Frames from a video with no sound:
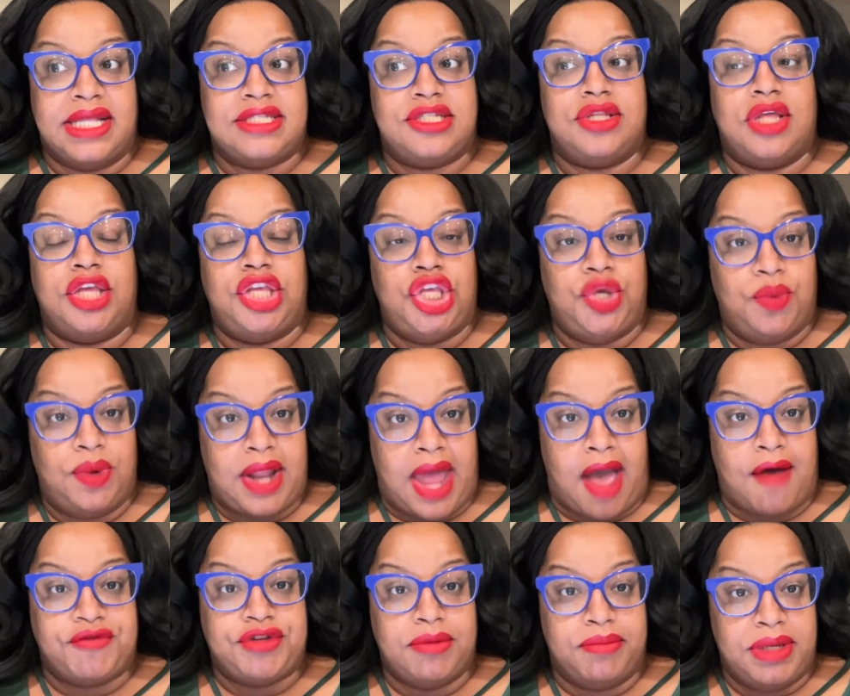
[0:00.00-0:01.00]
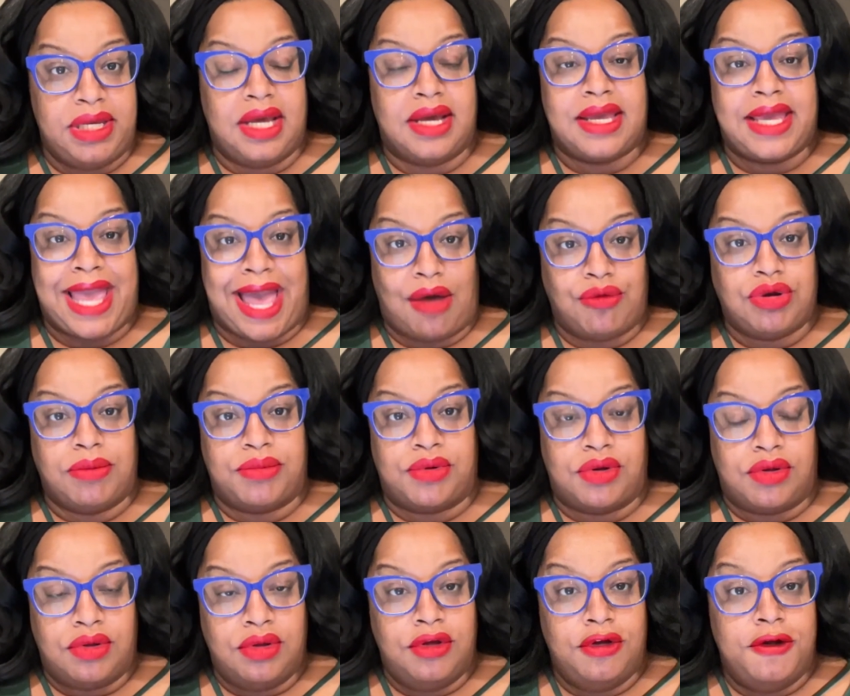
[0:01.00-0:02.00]
that you would have to be
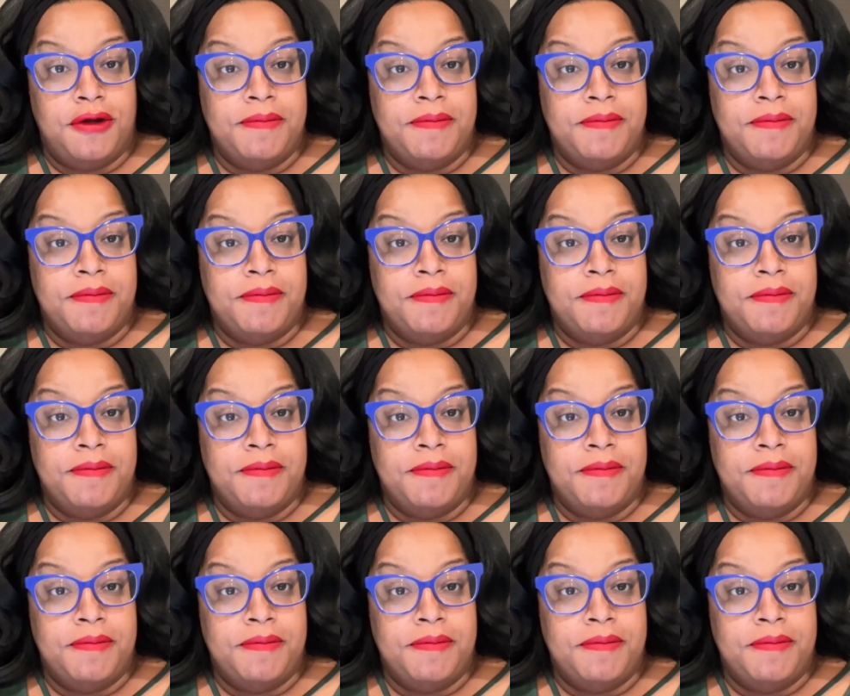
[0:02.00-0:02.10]
accountable